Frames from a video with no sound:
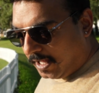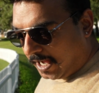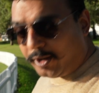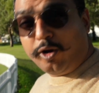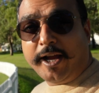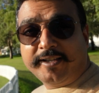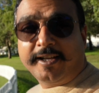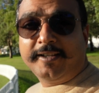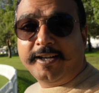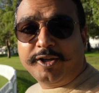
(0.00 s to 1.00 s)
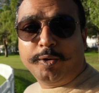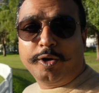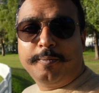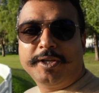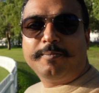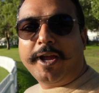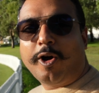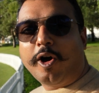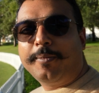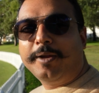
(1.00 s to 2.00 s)
I know I said that YouTube is my
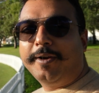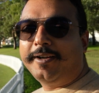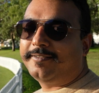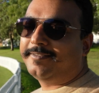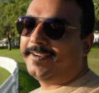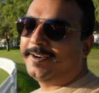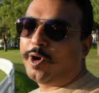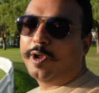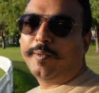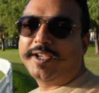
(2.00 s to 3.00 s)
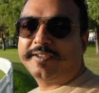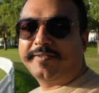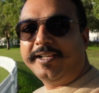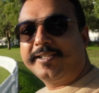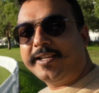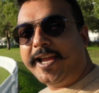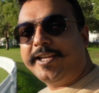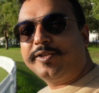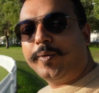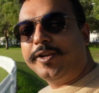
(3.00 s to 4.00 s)
hobby, but it always feels
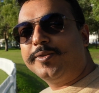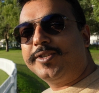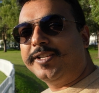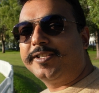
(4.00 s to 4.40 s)
nice when you see